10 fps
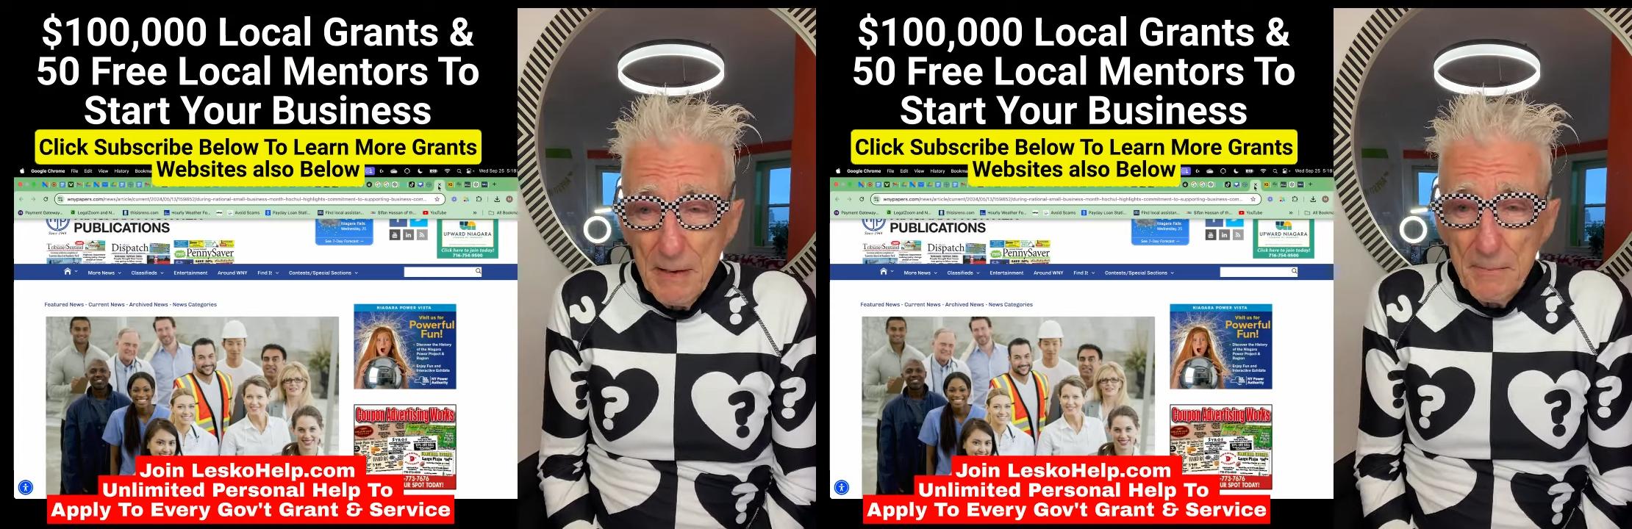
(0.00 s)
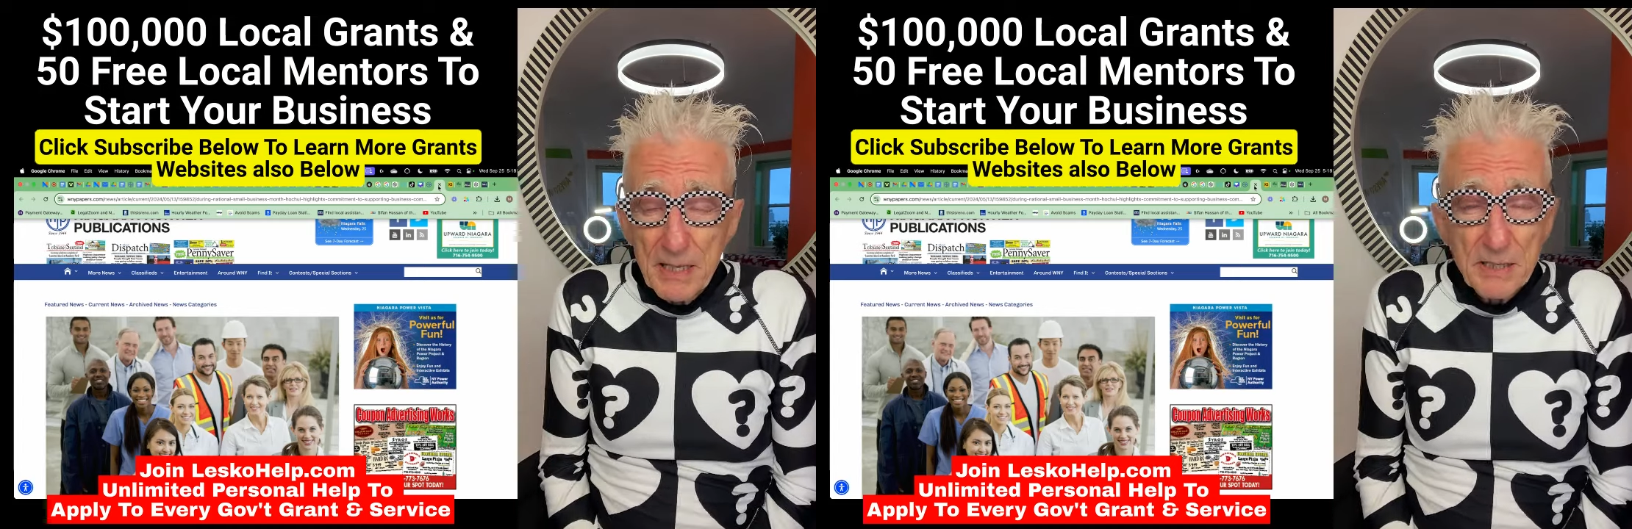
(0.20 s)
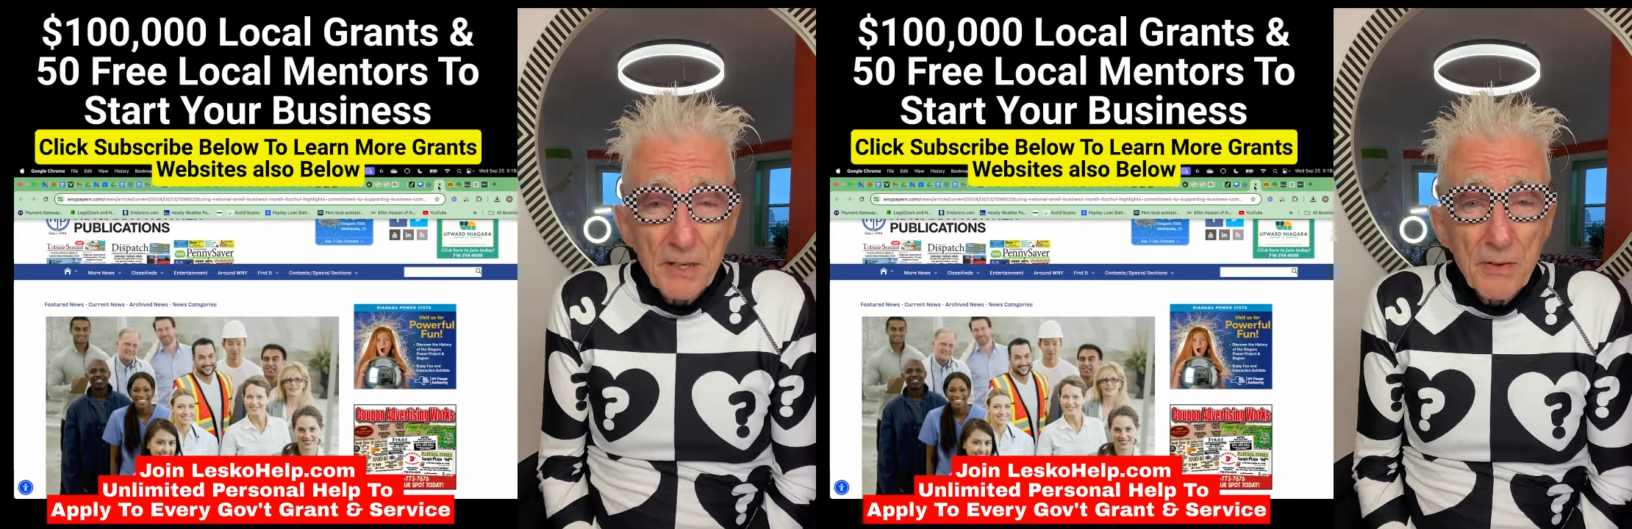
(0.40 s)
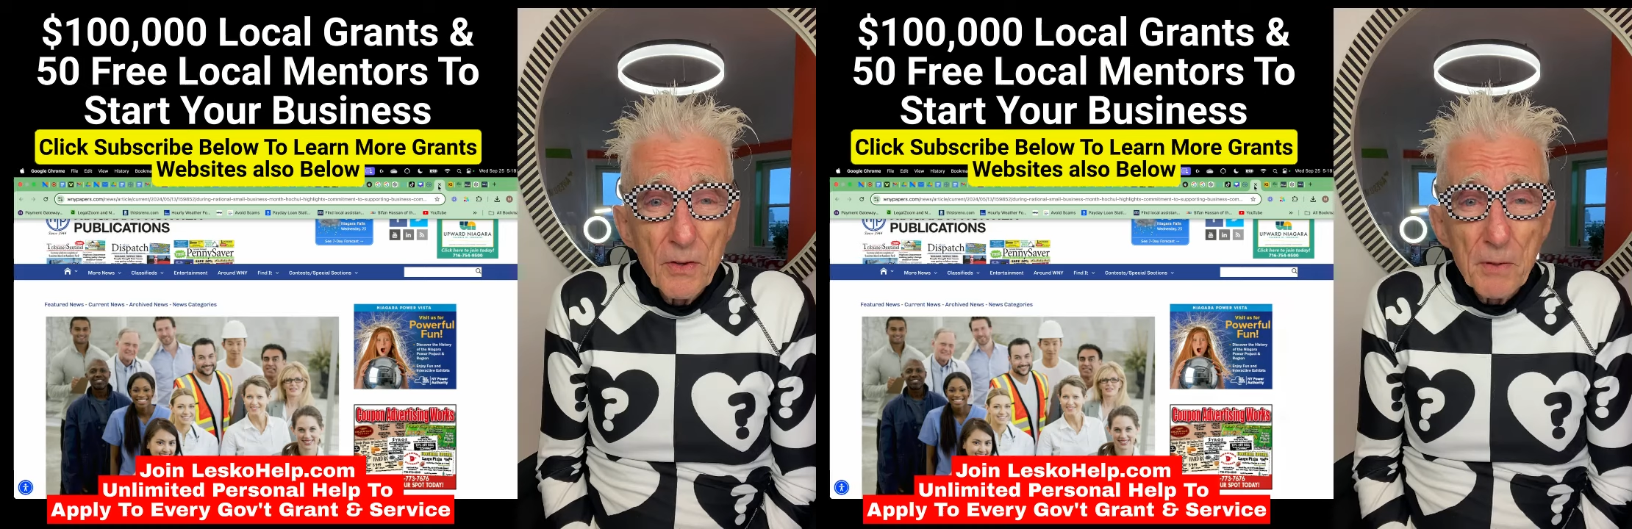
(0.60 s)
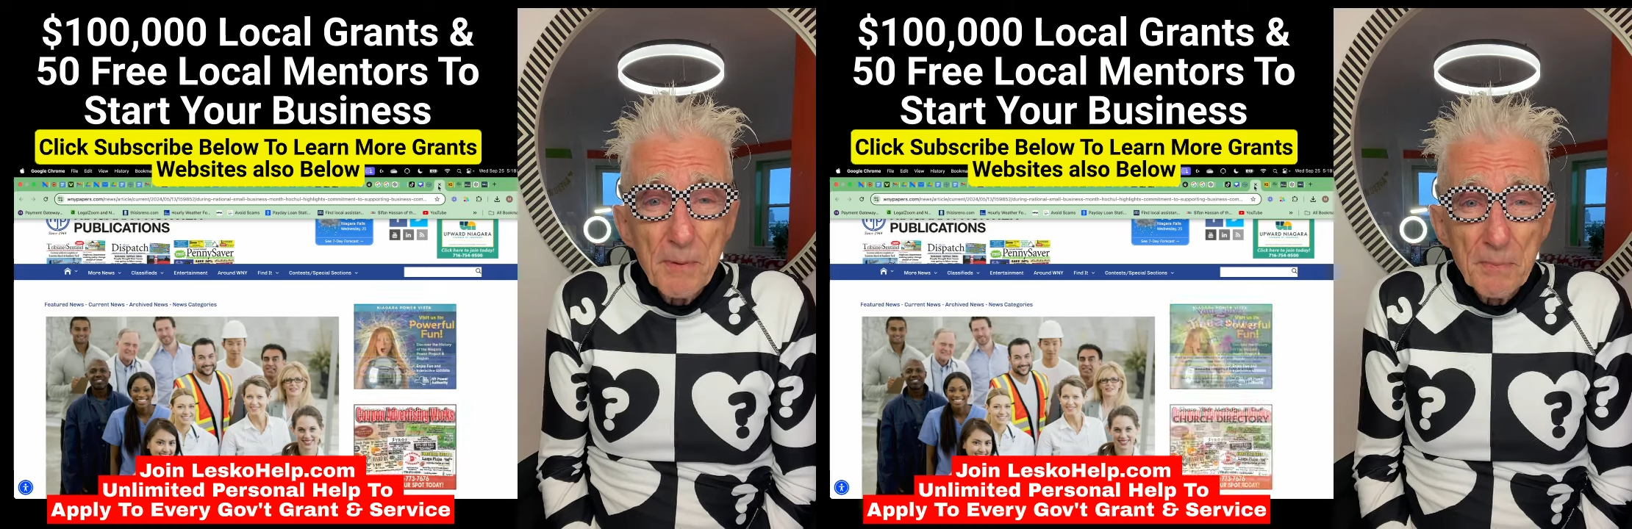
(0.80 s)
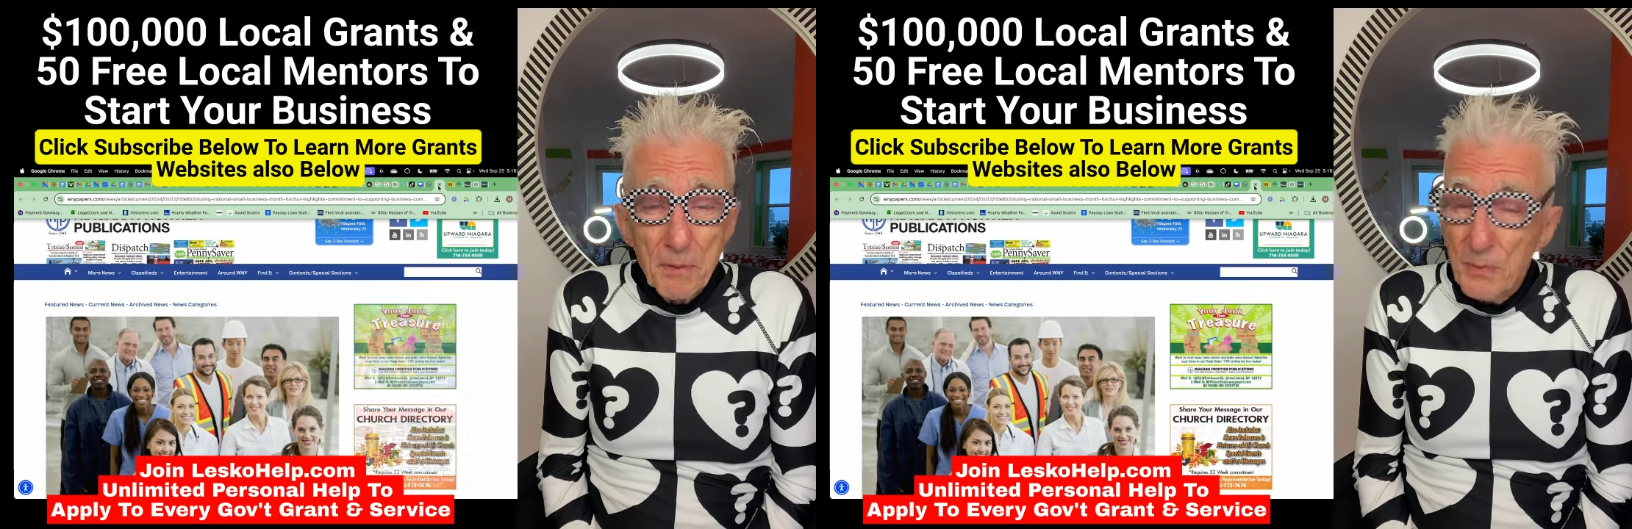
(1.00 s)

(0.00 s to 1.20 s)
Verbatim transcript: because they're the only people who